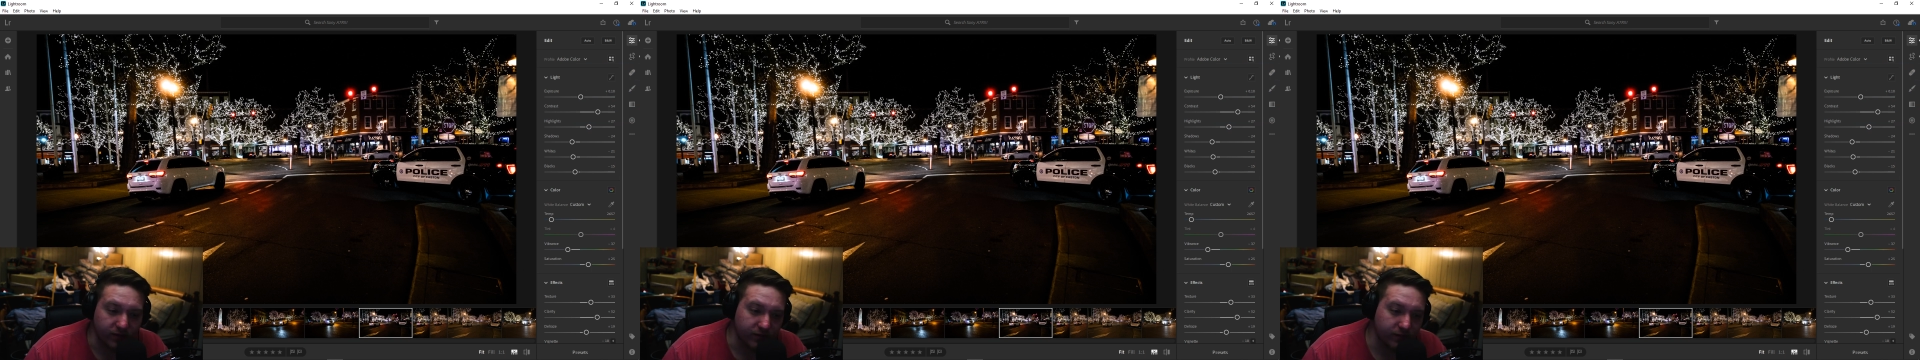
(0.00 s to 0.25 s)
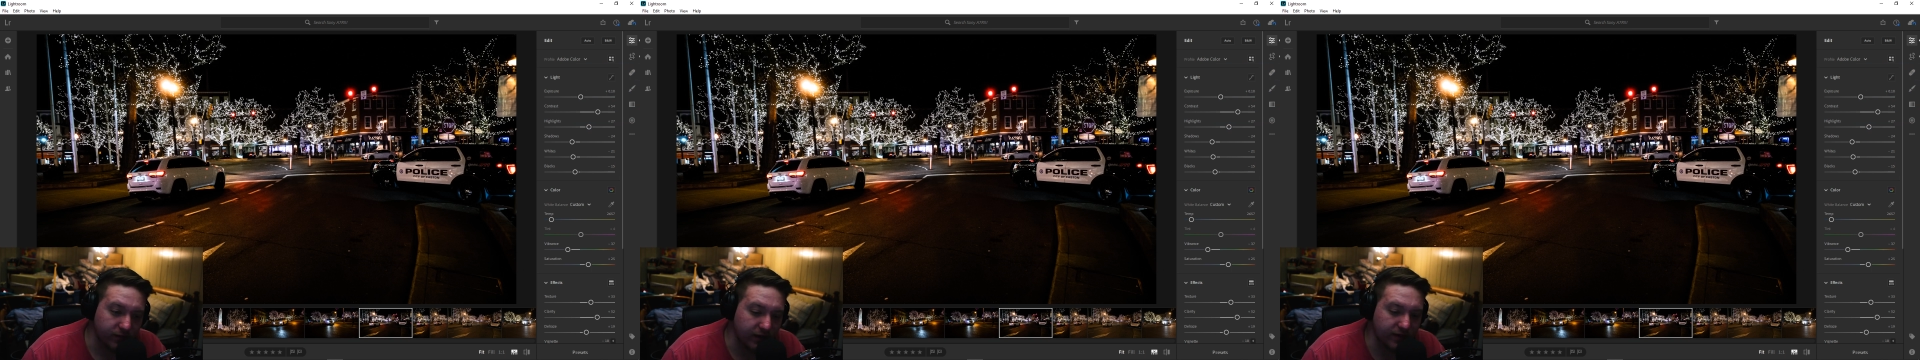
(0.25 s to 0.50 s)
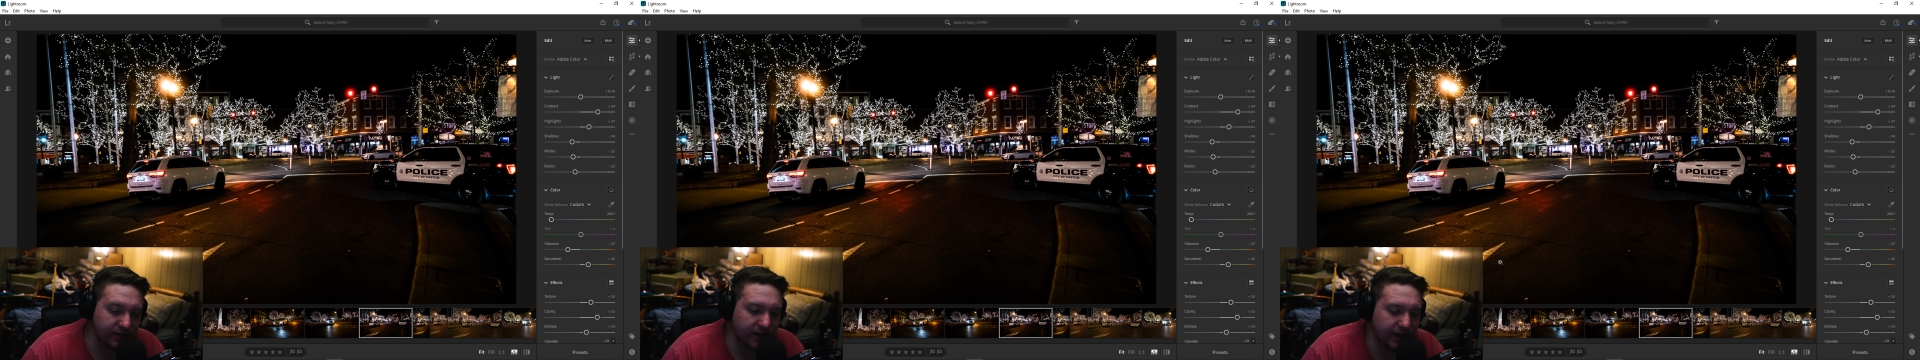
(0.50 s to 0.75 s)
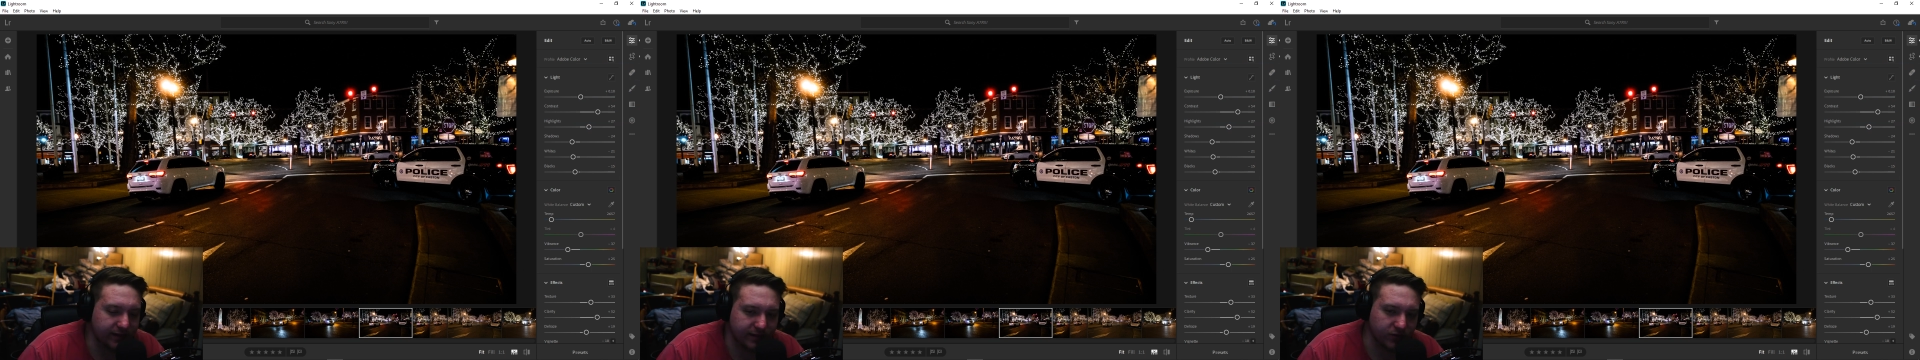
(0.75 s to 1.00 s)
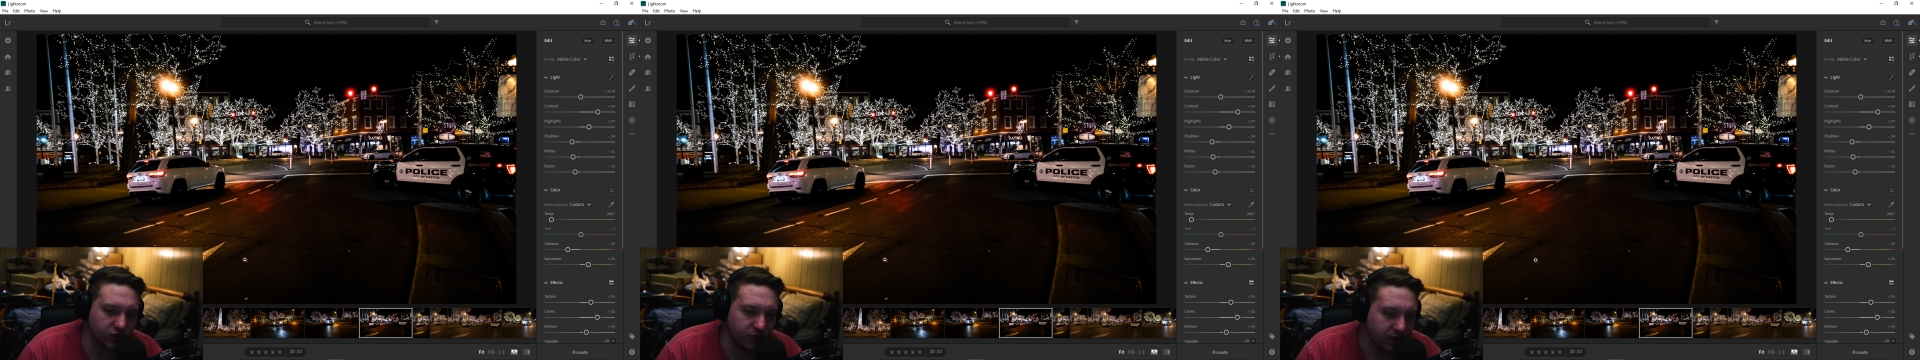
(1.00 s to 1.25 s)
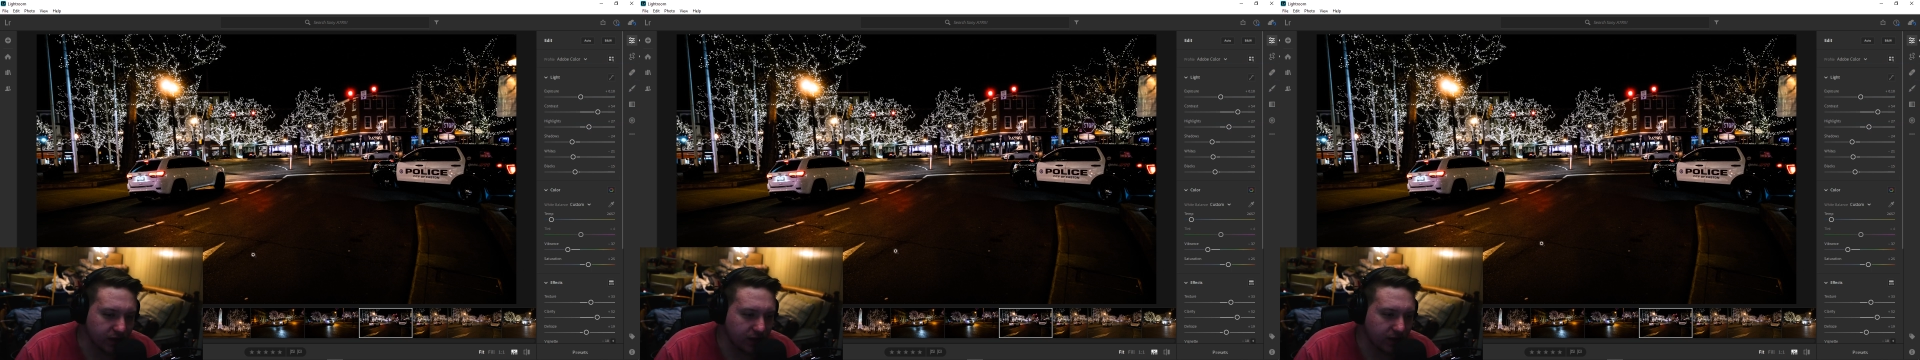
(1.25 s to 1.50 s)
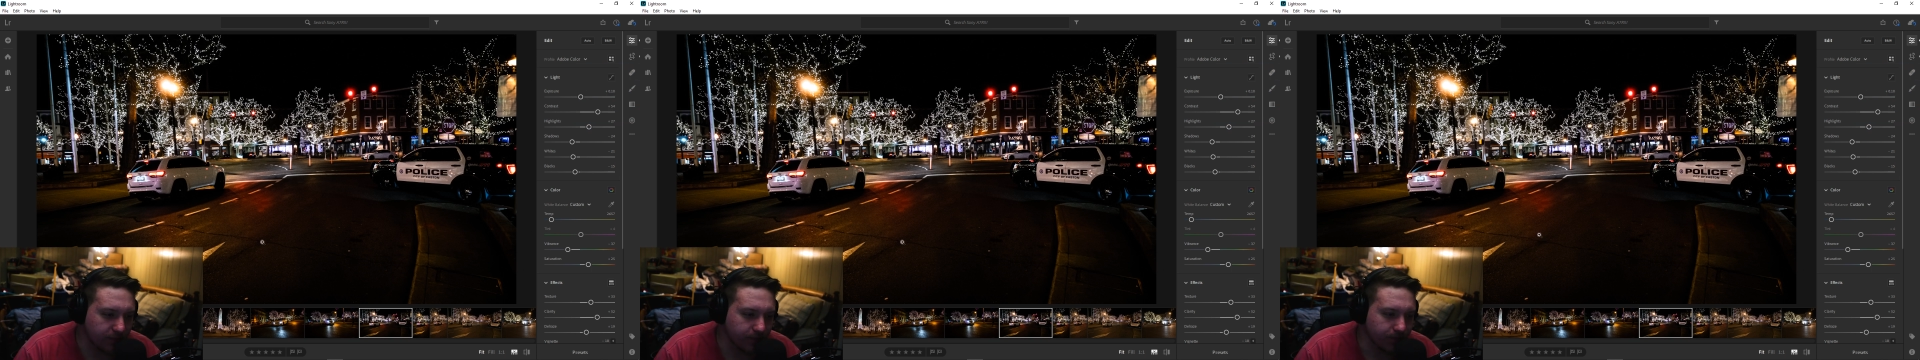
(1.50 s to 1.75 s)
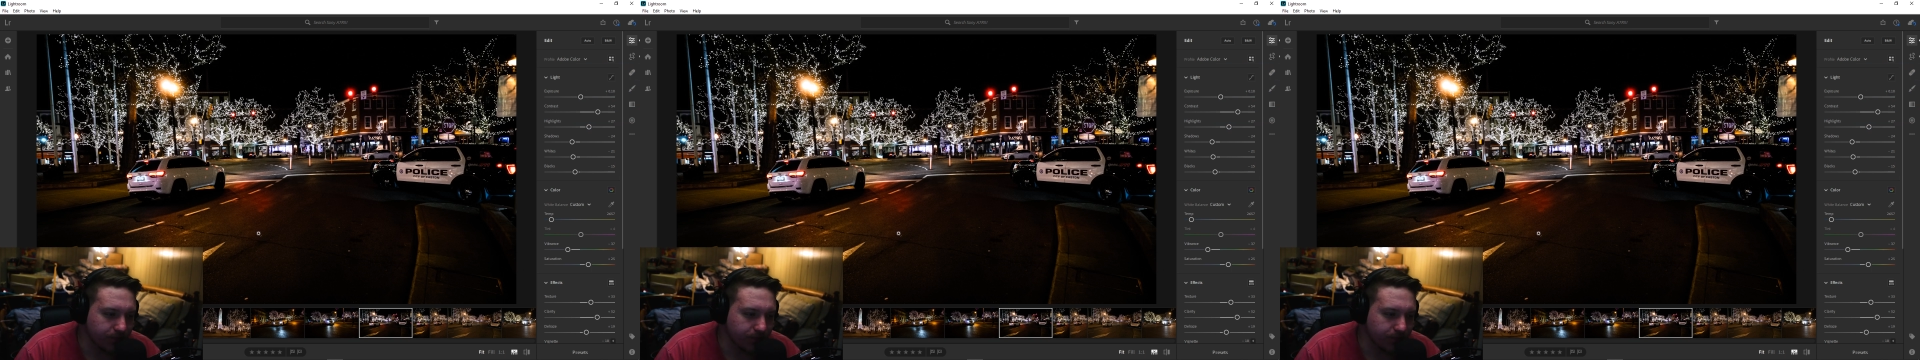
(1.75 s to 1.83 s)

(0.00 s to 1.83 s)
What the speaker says: But in this case, there's really